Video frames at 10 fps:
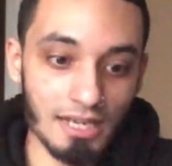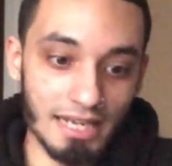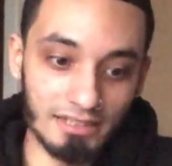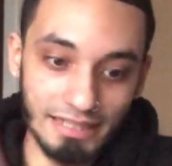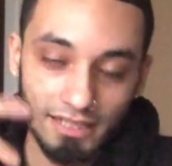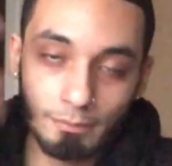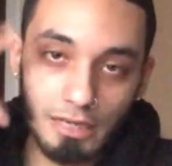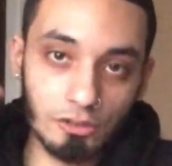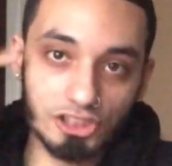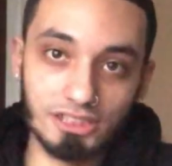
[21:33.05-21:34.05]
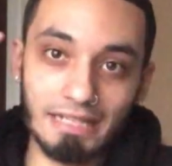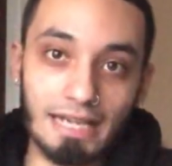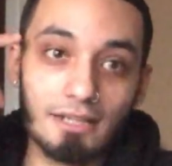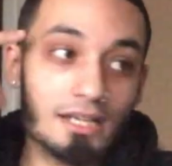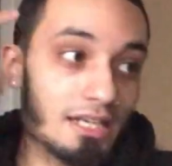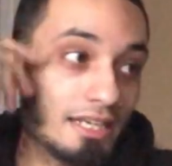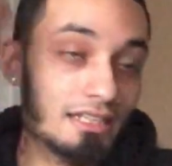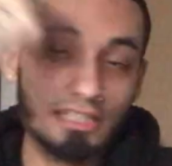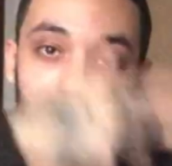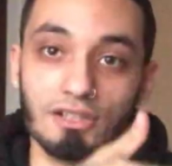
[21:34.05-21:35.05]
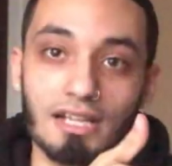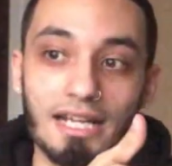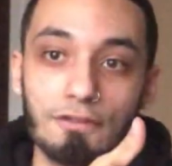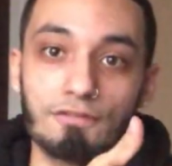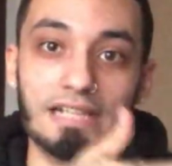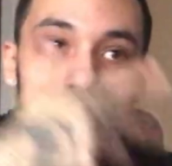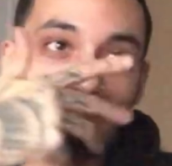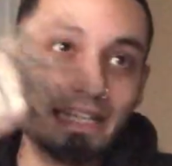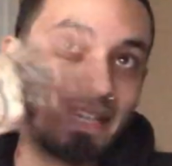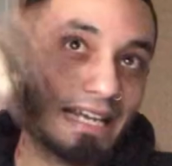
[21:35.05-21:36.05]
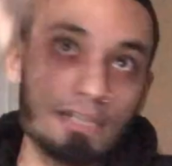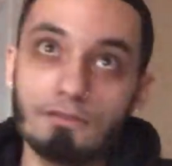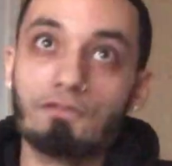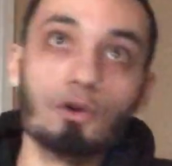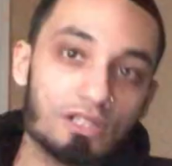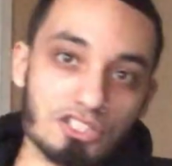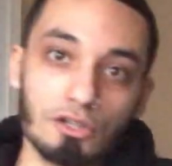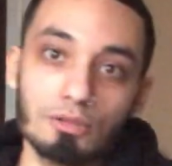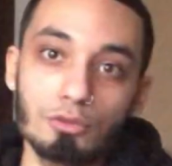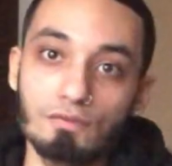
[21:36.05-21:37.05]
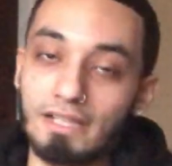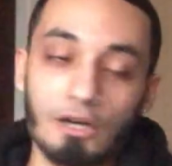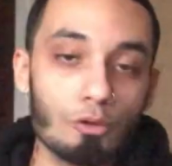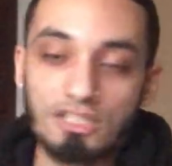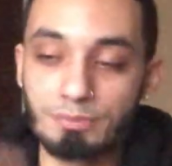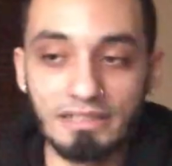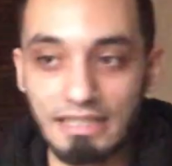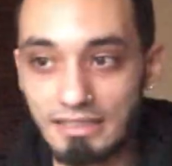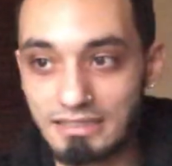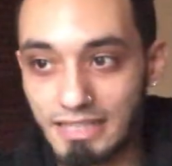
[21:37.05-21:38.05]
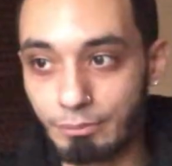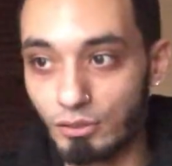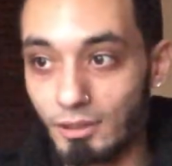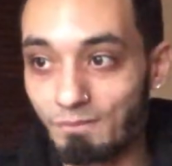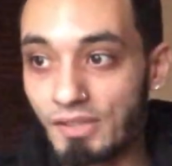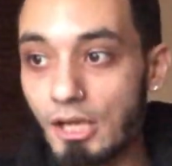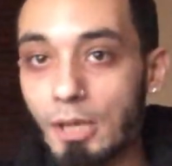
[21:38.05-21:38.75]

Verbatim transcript: and thinking about shit in their life that they can't even focus on the movie. I always bring that example up.